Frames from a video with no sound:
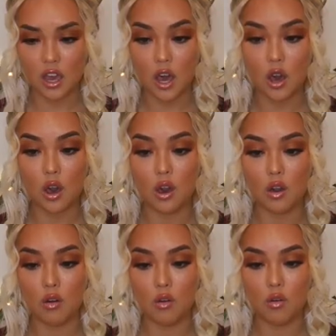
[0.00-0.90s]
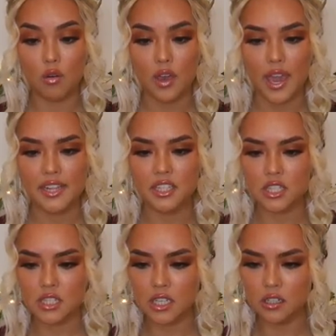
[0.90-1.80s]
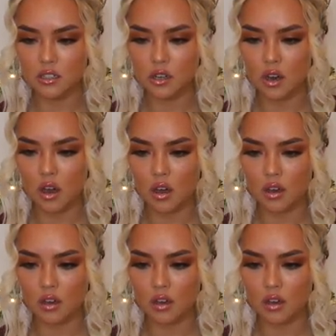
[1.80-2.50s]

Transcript: Oh. It's still got